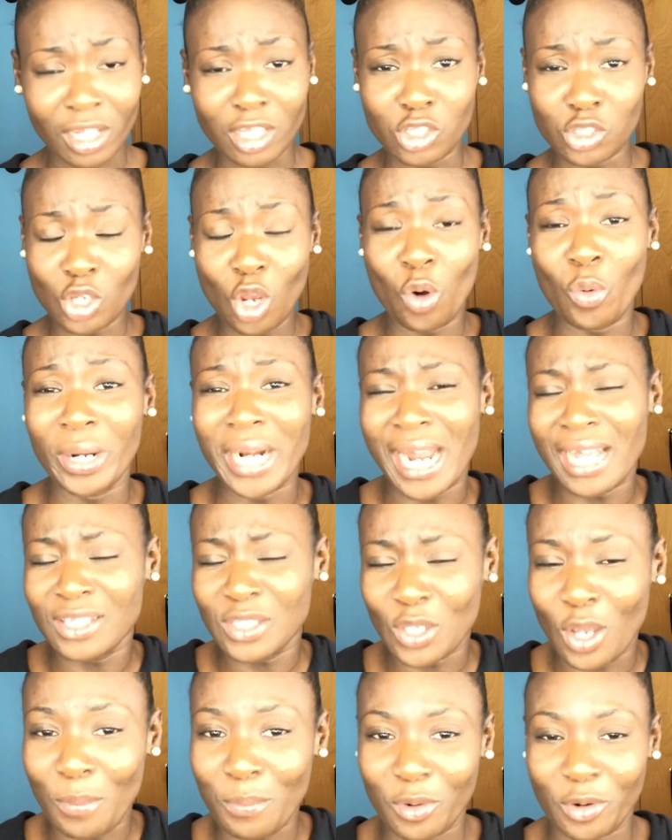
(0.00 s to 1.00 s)
So when I
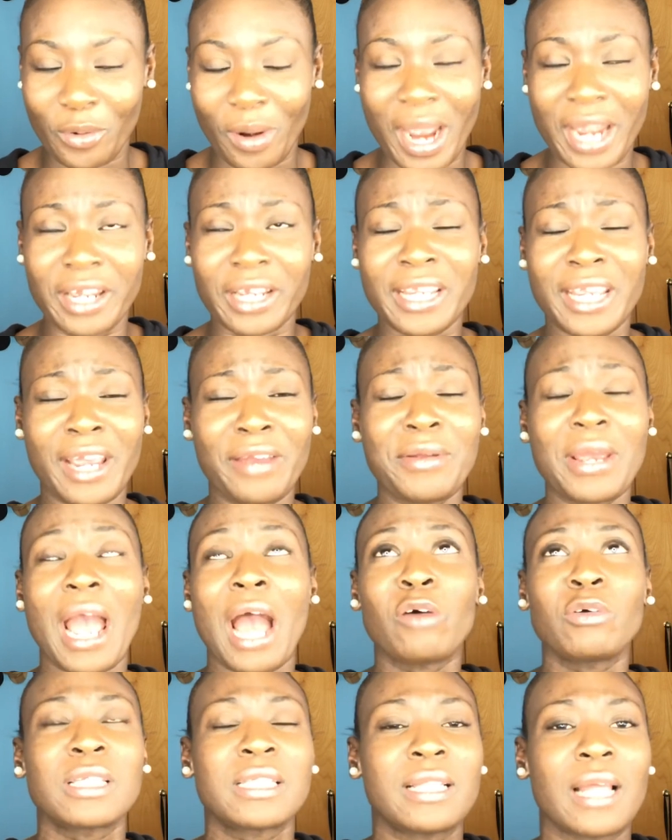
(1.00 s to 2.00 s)
saw Mariah Carey,
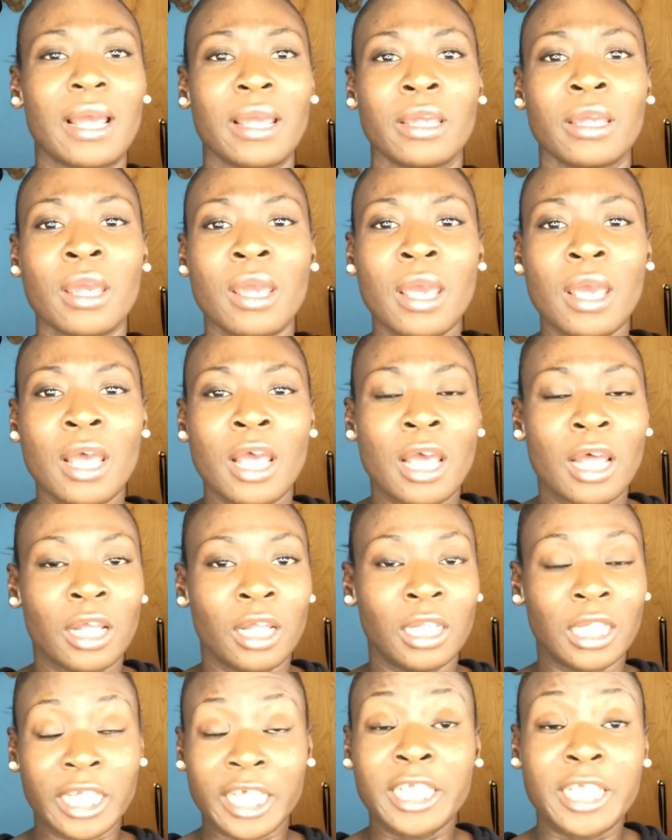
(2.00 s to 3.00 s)
I was like,
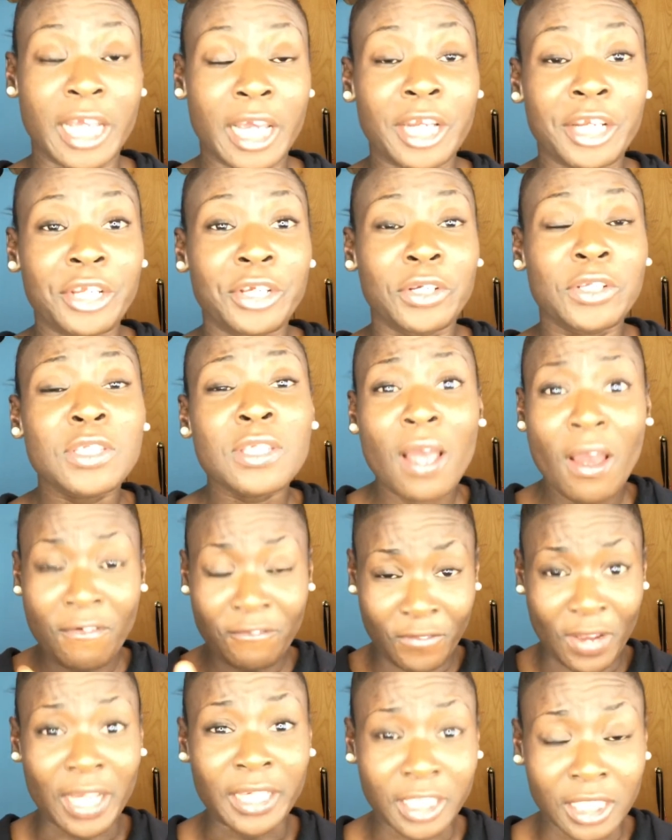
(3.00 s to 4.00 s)
Lee Daniels,
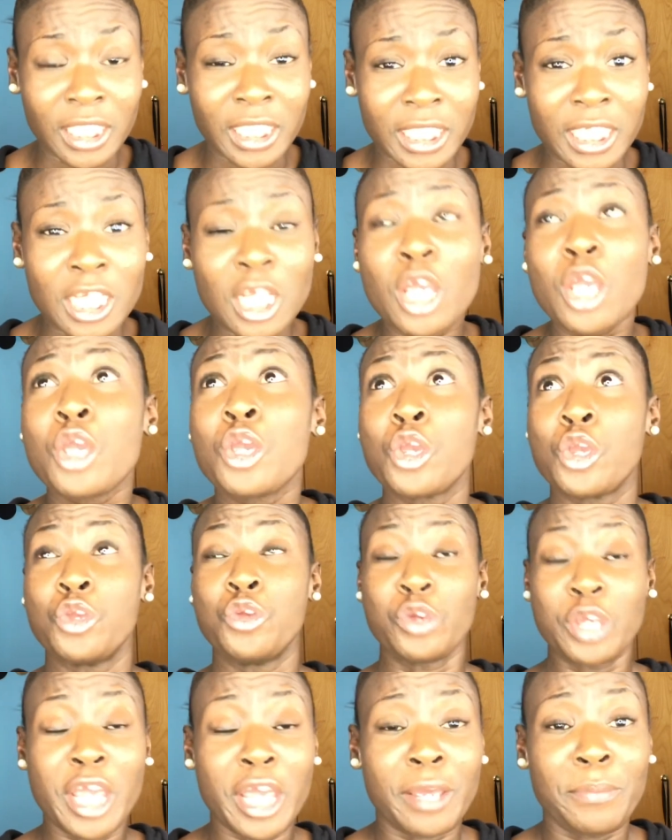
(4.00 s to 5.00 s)
finally
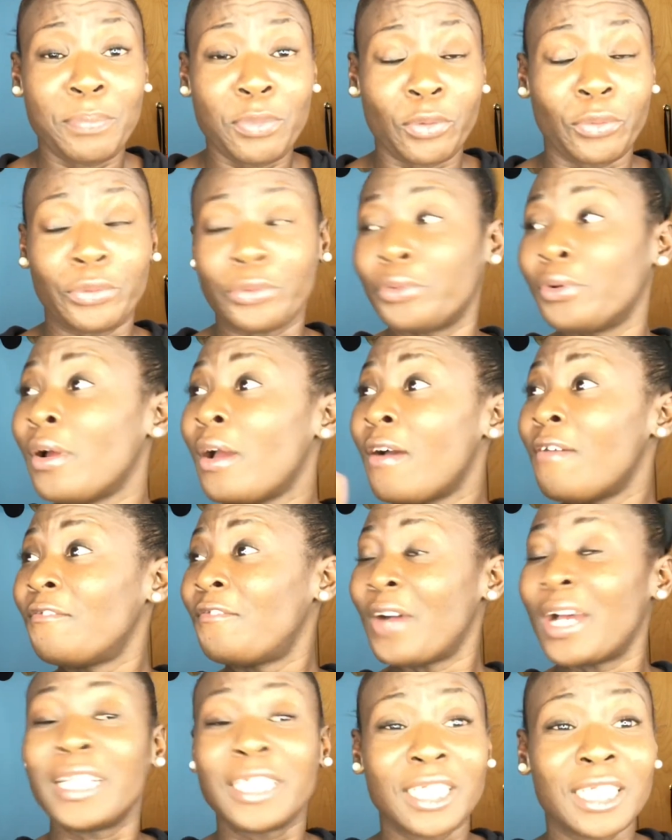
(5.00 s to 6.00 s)
you came through.
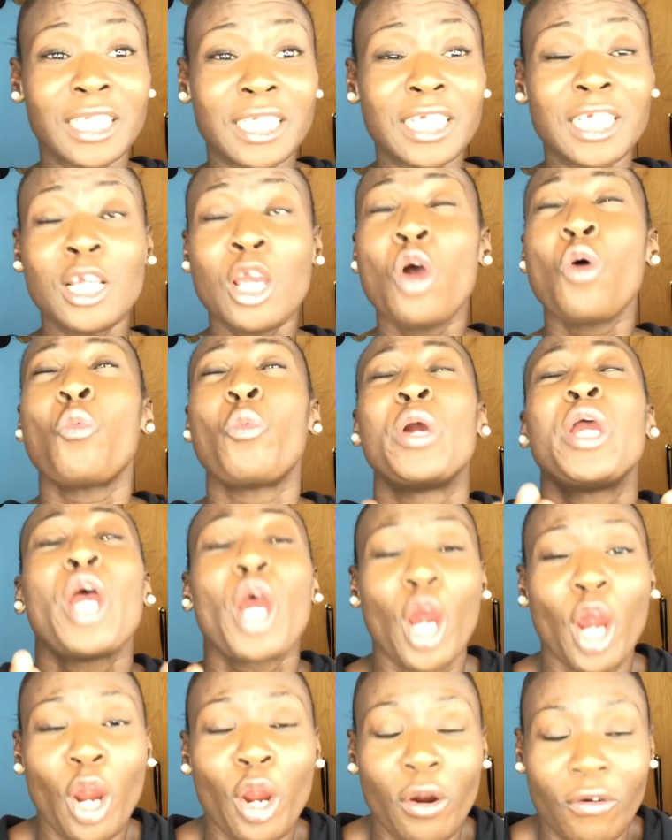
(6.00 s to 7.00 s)
Finally, we
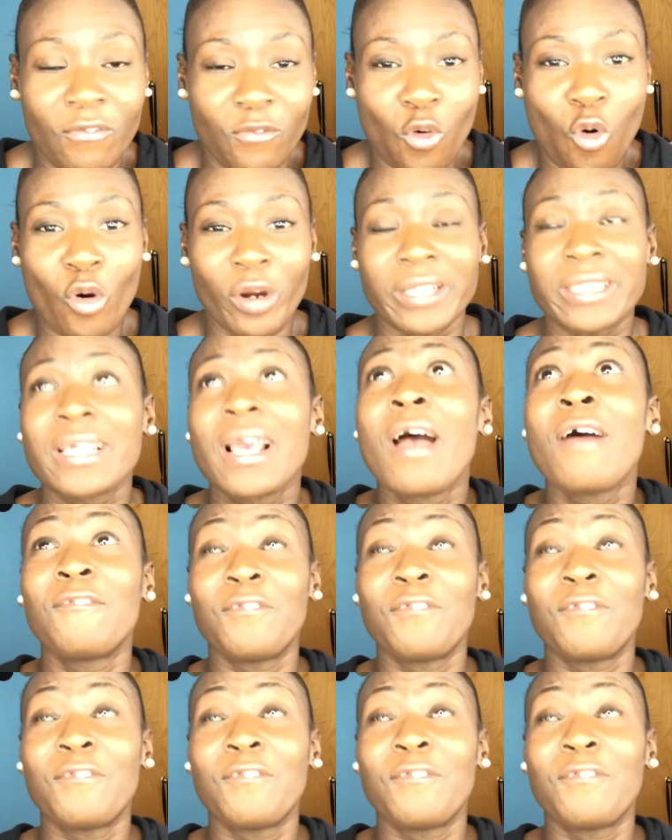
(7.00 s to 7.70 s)
heard her voice.